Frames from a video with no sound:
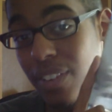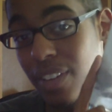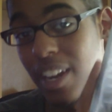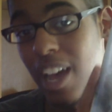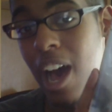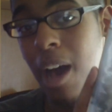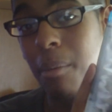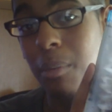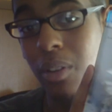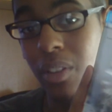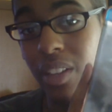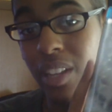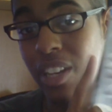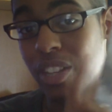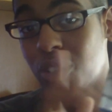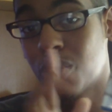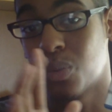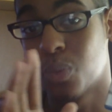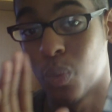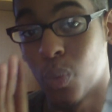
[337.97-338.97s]
phenomenal. It
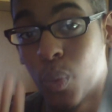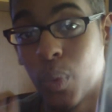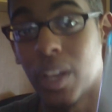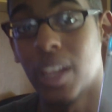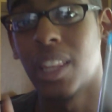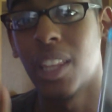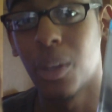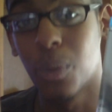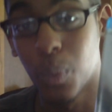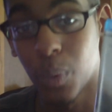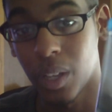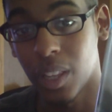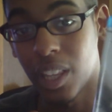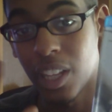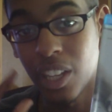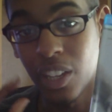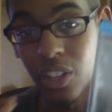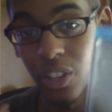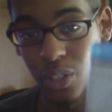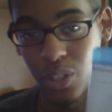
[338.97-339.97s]
is really,
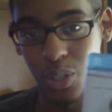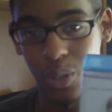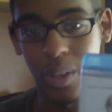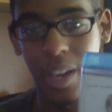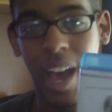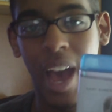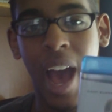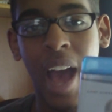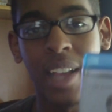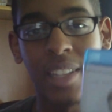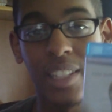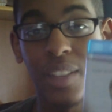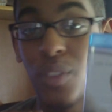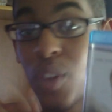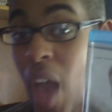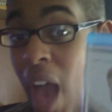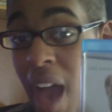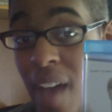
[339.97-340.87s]
really good, you guys. If you